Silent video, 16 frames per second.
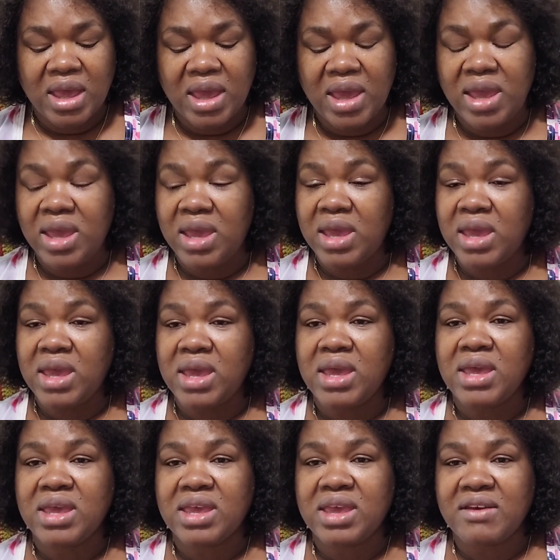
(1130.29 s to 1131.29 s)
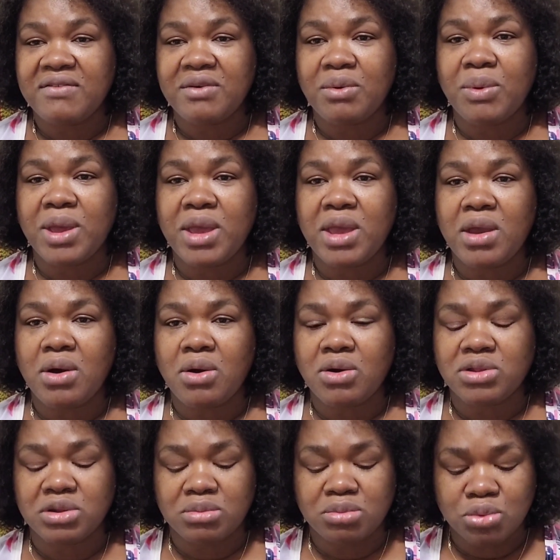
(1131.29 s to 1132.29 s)
a giveaway
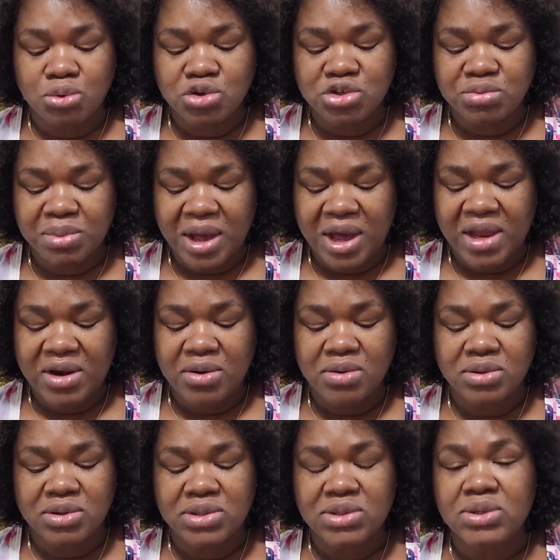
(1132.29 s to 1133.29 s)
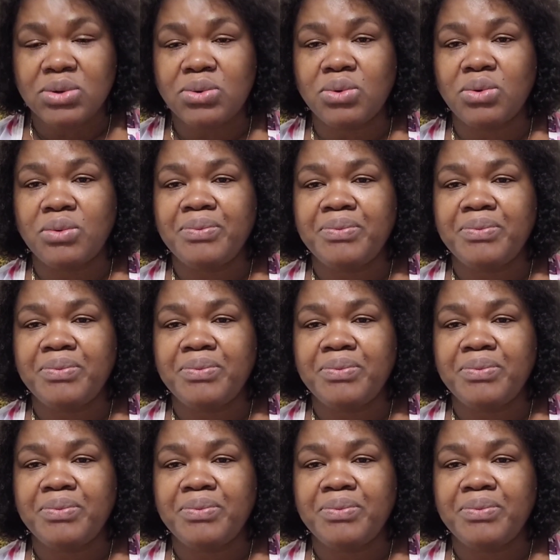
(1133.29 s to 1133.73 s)
on the moosh pattern. So